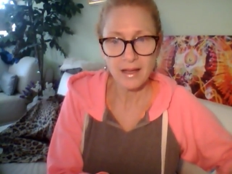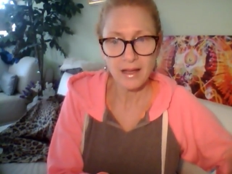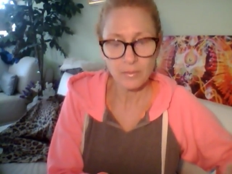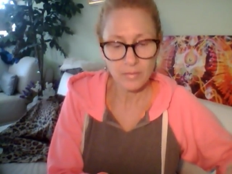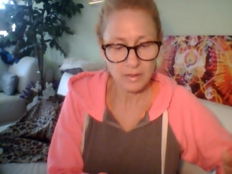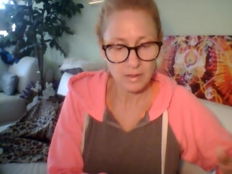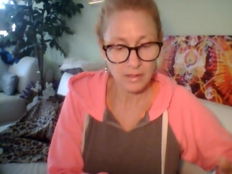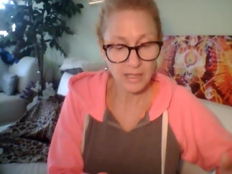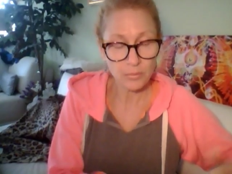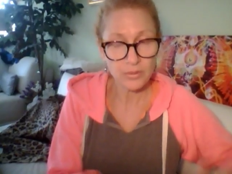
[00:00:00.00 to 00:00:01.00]
um,
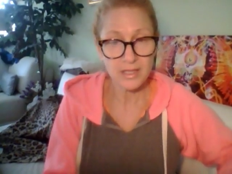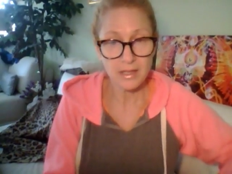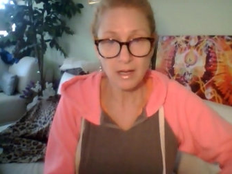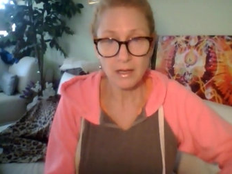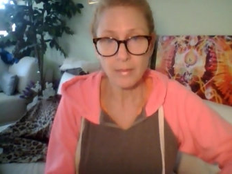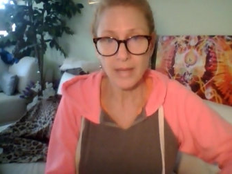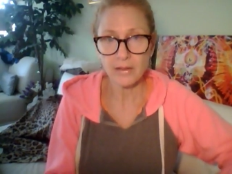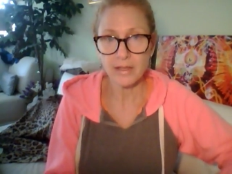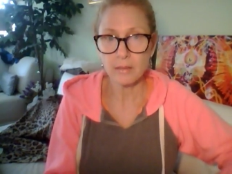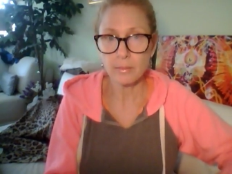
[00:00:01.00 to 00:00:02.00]
the Emperor did not come
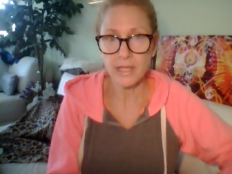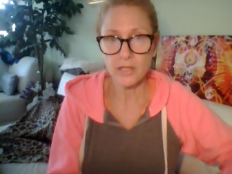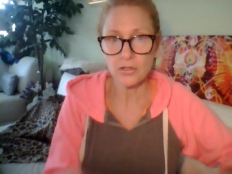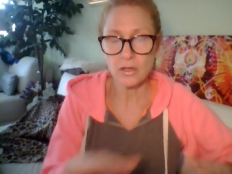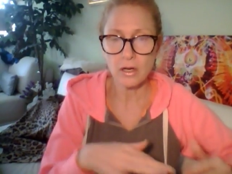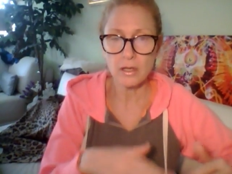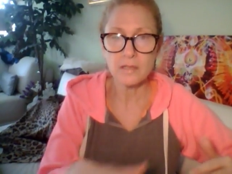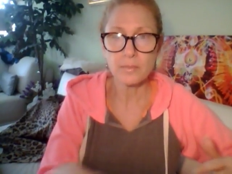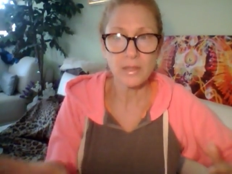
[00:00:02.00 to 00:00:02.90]
out in the major cards,